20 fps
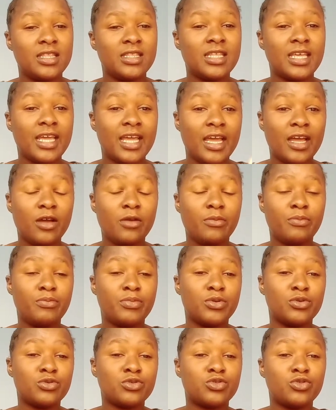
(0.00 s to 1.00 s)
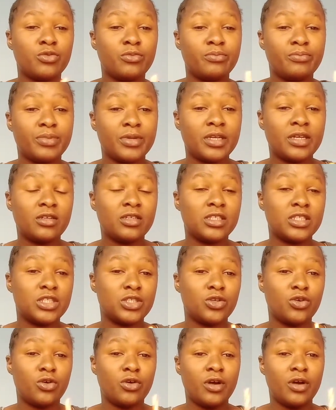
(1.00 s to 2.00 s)
They help you to build
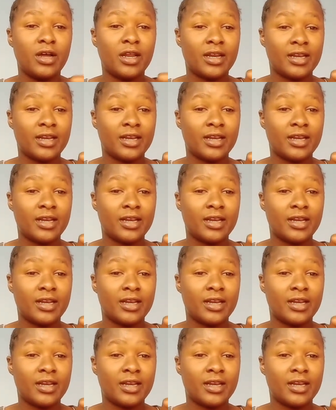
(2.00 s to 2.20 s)
your